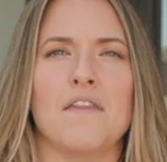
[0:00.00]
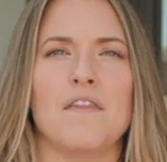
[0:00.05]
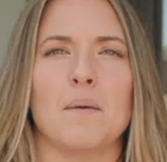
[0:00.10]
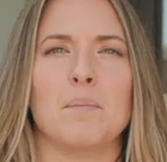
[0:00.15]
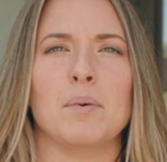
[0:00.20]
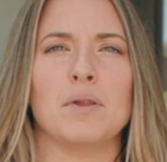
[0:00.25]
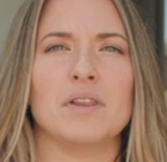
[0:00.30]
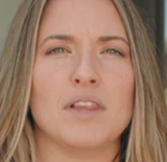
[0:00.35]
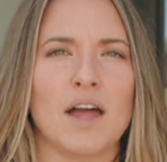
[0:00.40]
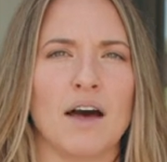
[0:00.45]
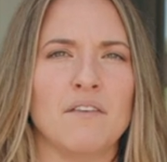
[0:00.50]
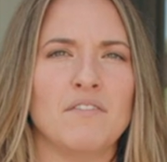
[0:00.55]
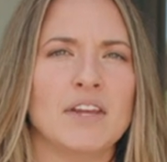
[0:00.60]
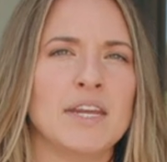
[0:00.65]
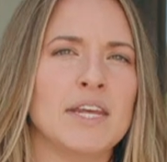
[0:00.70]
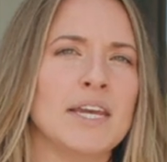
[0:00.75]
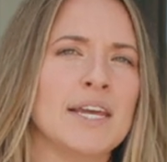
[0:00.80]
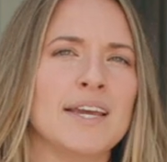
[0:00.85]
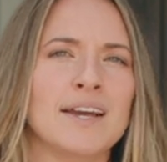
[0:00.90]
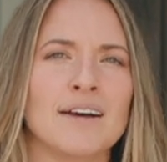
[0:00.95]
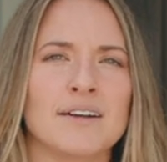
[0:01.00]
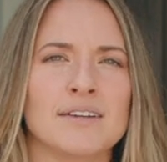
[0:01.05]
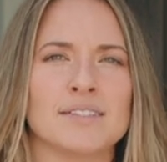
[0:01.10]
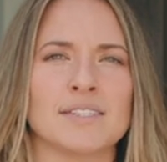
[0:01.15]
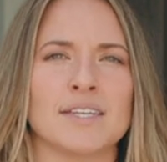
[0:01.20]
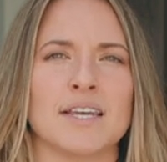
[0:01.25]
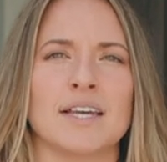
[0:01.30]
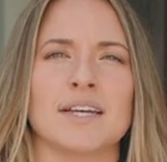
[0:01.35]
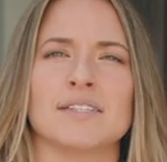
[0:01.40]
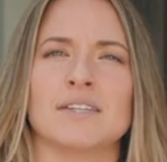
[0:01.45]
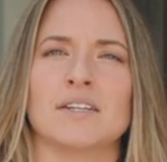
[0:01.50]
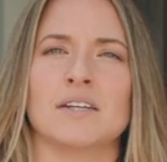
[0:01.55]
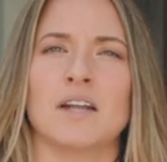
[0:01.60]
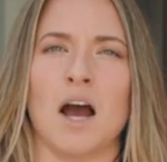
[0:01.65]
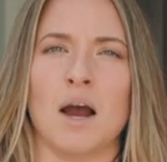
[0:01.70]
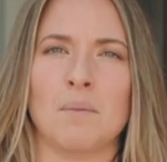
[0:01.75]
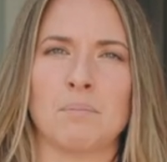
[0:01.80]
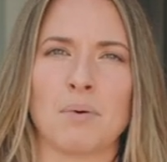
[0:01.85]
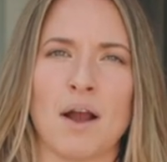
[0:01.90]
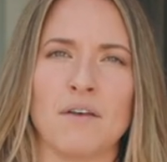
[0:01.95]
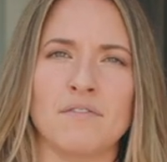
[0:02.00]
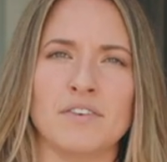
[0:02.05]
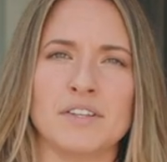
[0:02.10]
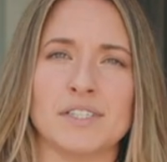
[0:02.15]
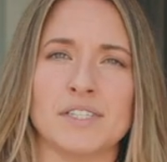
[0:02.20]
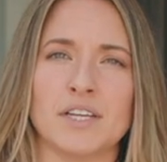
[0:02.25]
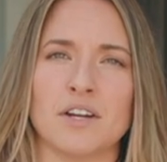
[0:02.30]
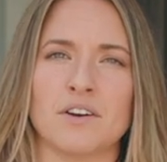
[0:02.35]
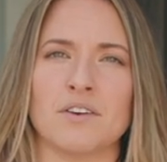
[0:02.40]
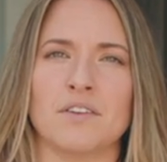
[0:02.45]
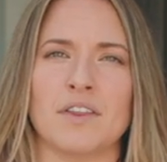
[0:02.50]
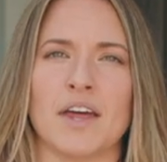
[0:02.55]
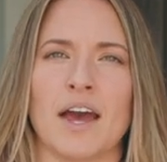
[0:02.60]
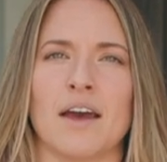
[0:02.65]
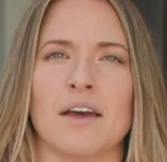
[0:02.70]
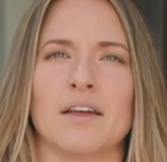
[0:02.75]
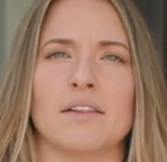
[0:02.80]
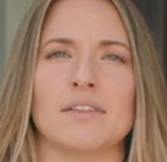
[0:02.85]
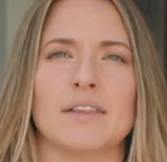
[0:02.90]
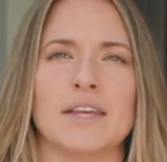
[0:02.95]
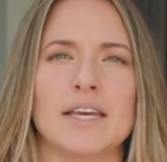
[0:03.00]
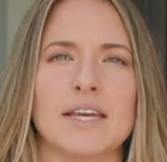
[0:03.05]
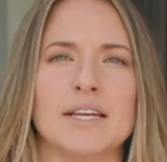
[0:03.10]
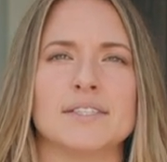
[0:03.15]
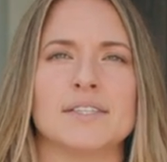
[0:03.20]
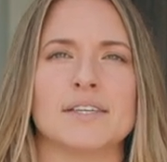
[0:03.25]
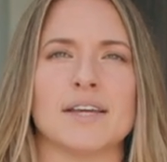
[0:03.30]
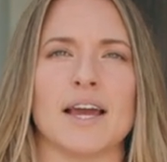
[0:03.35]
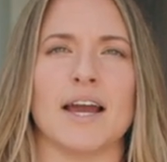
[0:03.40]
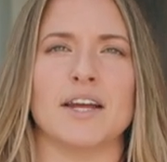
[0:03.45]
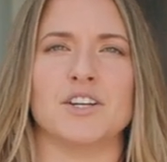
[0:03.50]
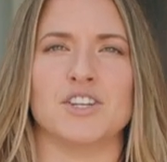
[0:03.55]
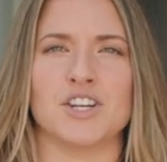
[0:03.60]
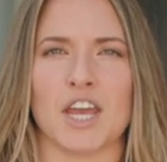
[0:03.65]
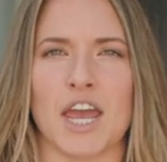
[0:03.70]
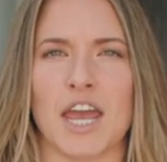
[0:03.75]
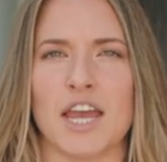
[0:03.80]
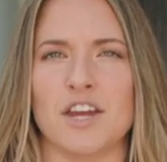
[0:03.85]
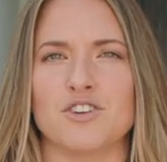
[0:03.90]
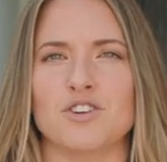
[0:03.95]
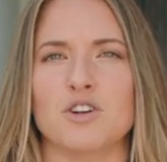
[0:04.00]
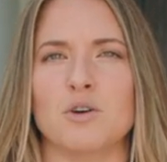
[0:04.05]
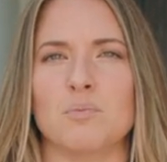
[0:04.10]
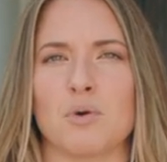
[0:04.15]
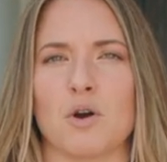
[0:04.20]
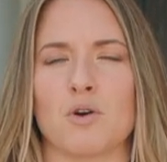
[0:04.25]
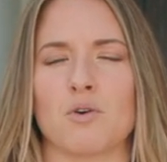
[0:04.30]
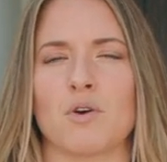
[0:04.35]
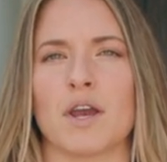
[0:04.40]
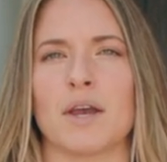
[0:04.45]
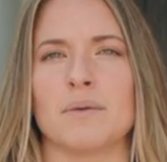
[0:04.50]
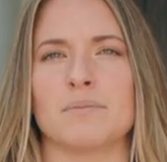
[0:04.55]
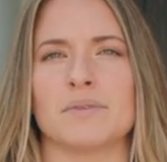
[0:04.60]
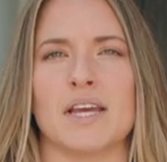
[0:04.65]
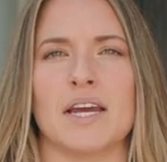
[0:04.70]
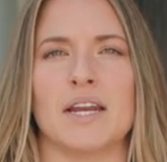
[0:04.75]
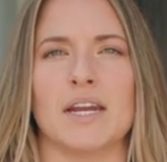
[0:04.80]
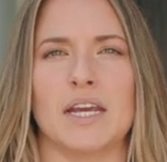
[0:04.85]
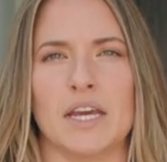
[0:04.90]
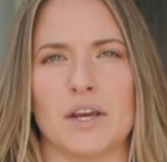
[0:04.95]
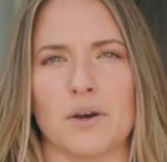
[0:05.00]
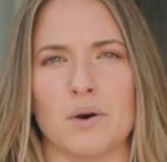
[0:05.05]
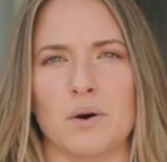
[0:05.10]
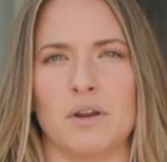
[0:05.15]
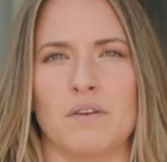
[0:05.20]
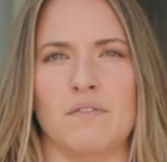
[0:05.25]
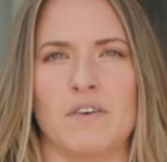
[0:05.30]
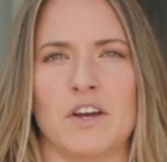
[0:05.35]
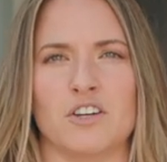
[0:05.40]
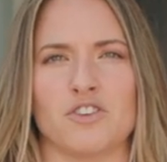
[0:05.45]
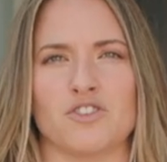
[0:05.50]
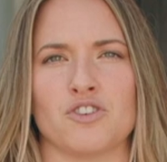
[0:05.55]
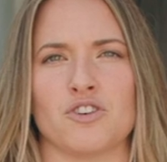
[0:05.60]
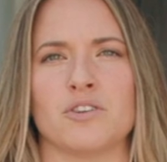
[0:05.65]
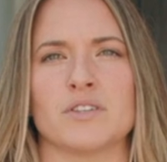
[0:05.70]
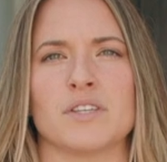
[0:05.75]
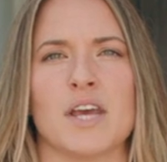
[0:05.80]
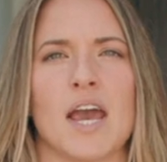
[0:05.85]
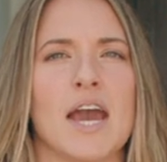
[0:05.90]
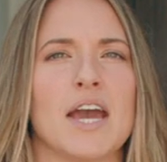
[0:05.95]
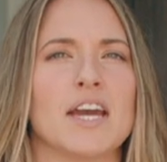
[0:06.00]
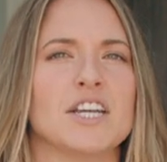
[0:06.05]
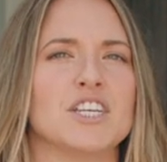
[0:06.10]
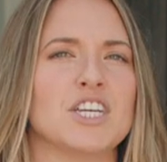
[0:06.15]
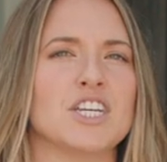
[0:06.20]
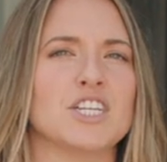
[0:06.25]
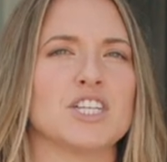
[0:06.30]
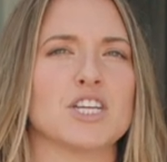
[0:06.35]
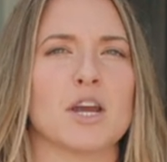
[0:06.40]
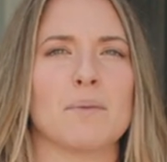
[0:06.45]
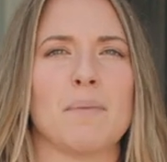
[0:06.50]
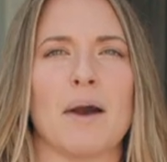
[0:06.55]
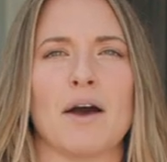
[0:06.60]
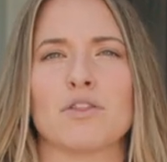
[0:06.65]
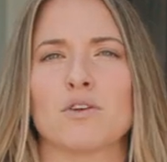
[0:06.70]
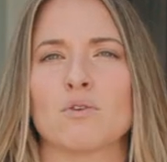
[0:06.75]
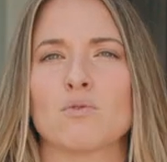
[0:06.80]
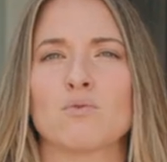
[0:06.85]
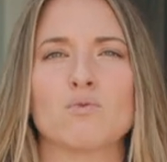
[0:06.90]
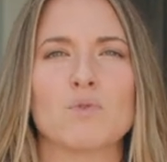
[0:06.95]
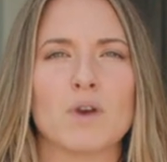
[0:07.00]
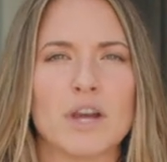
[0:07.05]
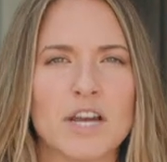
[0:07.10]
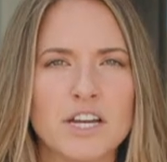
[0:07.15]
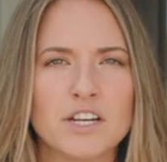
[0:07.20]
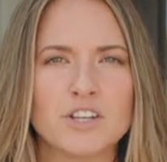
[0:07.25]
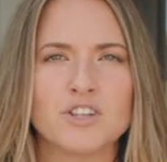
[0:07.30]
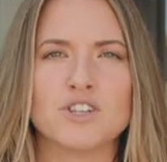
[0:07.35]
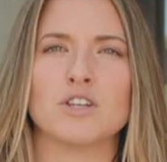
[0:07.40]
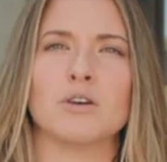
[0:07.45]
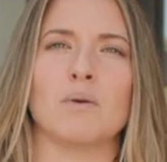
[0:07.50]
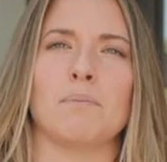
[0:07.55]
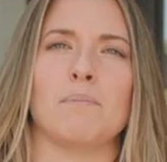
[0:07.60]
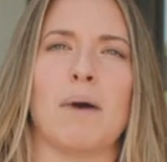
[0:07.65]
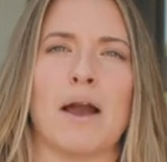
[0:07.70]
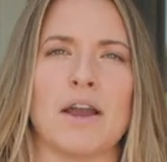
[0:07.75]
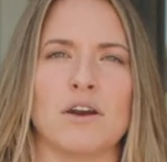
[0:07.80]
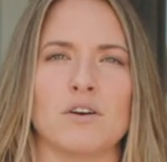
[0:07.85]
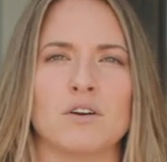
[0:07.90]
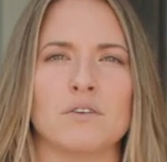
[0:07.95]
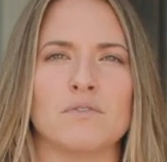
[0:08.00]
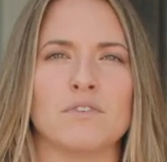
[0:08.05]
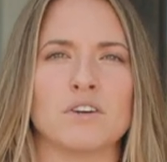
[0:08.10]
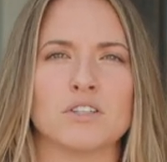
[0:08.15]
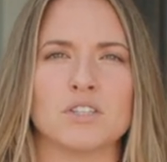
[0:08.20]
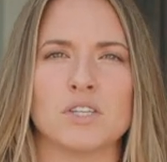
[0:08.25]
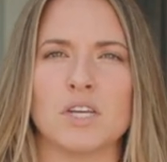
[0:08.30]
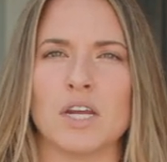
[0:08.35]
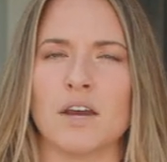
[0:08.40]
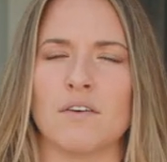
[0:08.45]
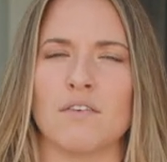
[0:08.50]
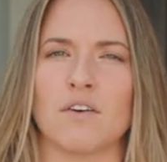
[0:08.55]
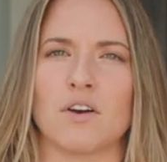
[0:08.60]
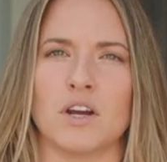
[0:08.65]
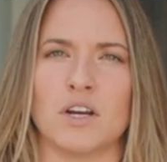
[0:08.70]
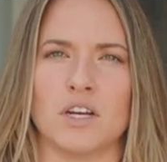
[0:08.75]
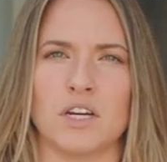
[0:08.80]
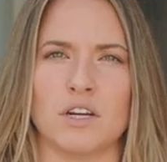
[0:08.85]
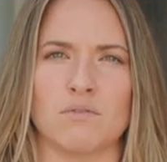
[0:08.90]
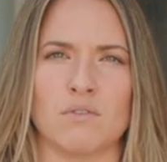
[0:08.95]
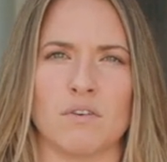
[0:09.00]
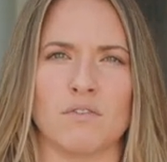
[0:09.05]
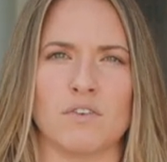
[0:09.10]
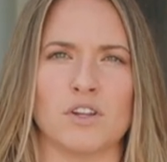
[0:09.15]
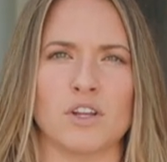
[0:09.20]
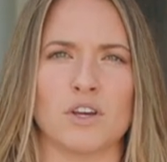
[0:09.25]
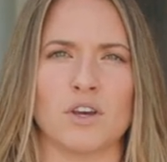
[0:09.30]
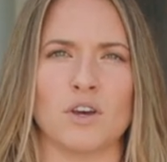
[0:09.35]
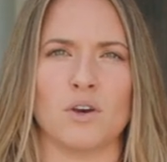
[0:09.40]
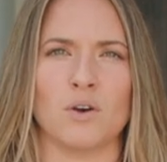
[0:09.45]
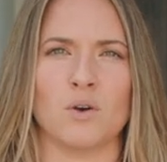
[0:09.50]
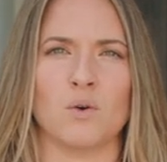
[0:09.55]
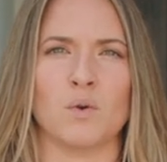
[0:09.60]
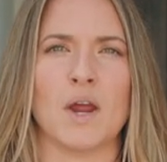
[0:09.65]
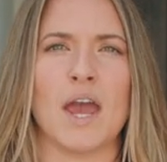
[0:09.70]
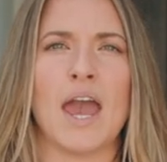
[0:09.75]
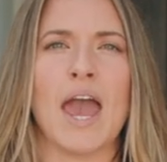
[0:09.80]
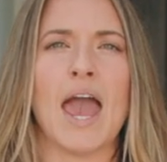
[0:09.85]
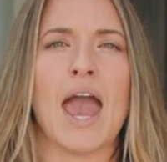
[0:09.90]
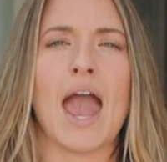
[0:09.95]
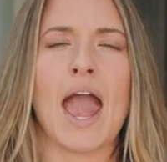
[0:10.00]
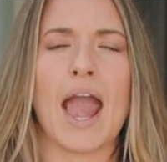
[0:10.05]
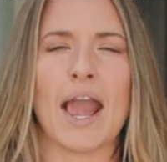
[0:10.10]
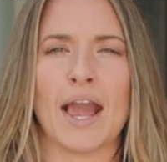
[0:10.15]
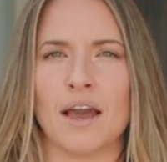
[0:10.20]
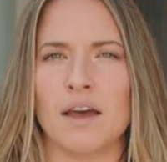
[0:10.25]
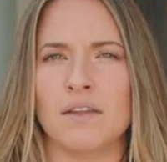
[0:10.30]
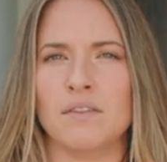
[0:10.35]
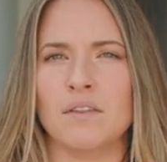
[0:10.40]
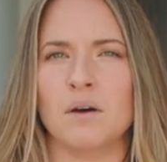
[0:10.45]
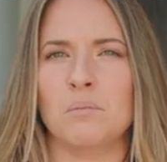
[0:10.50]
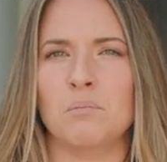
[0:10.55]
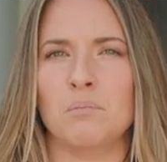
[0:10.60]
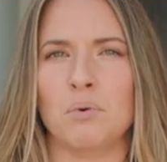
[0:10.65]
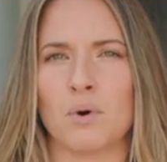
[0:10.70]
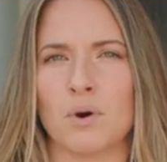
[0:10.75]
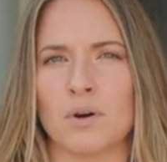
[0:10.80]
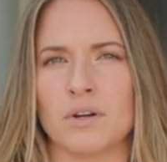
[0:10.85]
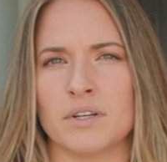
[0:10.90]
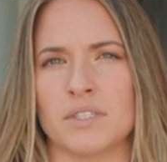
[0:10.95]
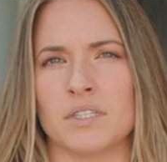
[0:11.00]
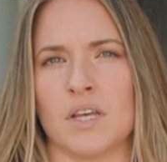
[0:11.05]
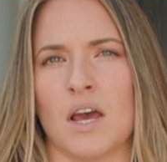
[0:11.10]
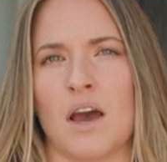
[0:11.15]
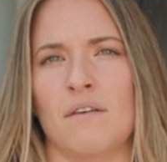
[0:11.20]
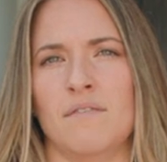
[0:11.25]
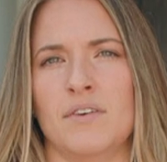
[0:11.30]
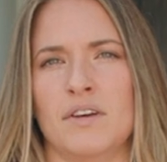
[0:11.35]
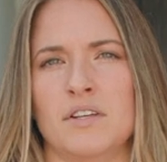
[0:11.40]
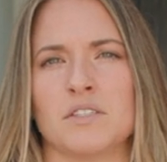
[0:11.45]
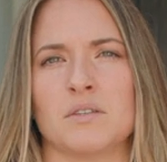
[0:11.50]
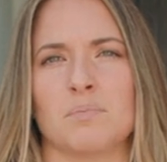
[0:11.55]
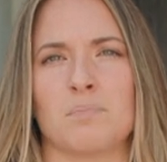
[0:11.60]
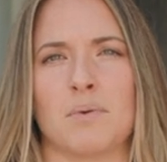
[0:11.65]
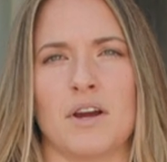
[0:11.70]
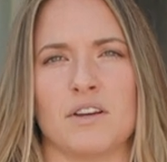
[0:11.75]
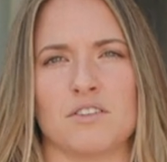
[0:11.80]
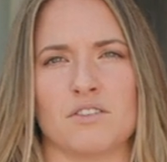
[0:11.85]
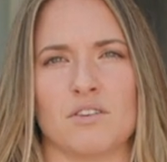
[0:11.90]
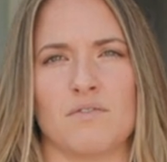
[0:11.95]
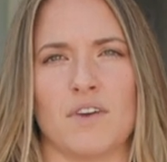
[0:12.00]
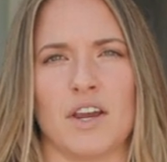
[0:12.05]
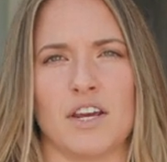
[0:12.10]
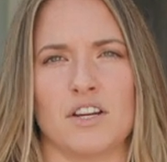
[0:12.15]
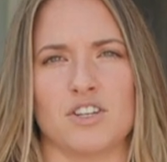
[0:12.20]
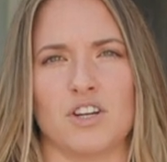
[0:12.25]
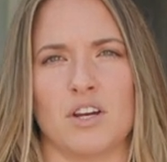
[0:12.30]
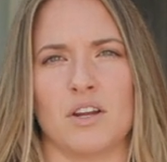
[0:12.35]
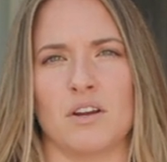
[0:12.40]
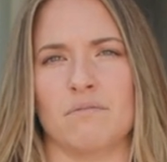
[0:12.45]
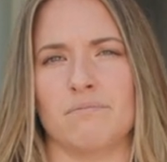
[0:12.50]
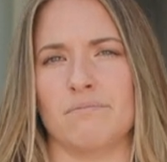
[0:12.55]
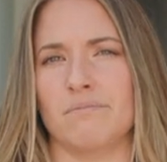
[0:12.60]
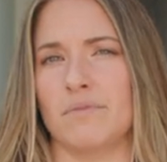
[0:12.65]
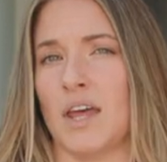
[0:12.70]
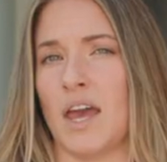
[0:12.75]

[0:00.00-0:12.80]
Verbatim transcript: The Beloved ELC is a nonprofit center that leads educational programs and eco adventures, teaching about the rich biodiversity of our Indian River Lagoon and the importance of its preservation.